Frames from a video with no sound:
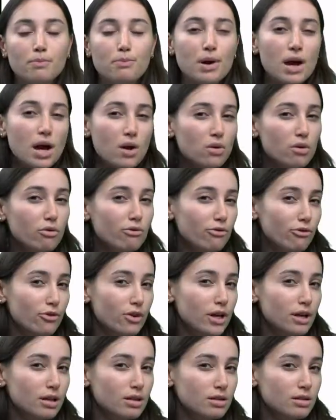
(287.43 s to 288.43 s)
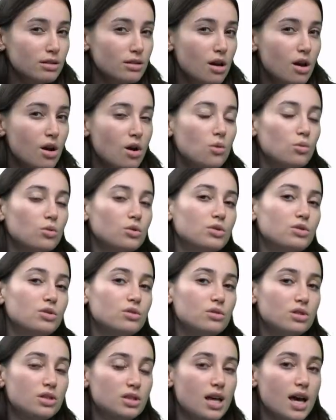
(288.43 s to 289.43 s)
paraphrase what
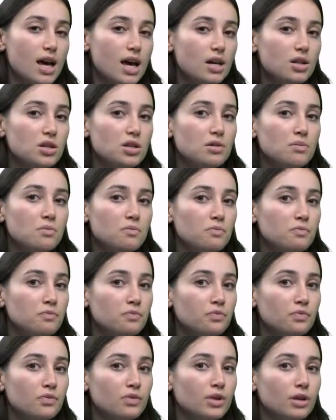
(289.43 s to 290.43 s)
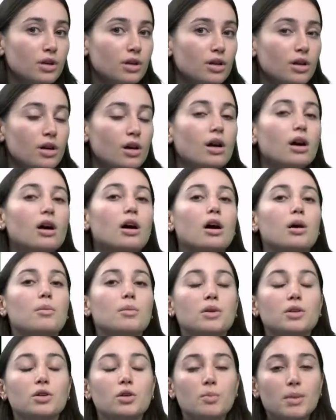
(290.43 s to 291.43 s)
you said
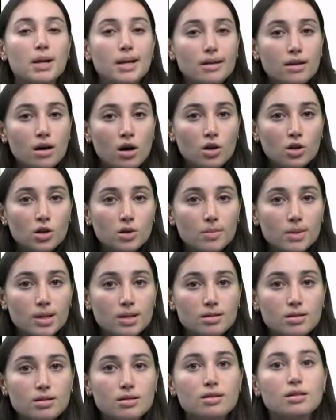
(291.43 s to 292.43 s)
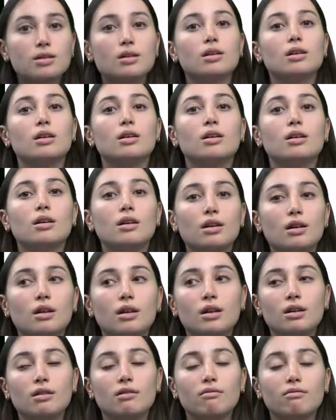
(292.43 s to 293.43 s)
in your main arguments
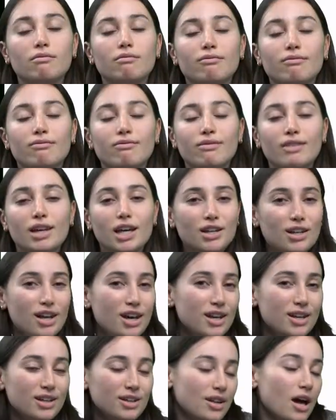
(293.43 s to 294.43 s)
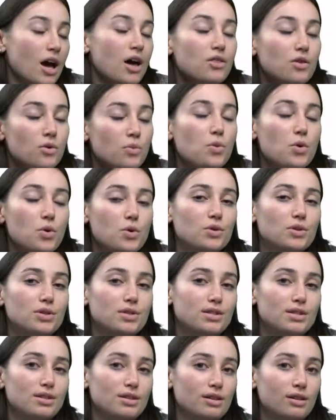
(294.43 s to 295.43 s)
in other
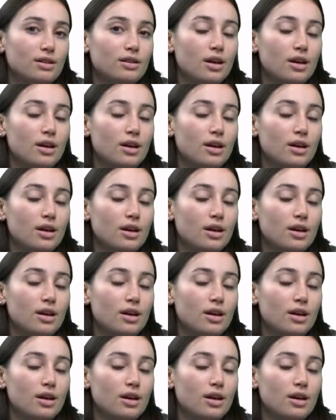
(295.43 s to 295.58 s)
words.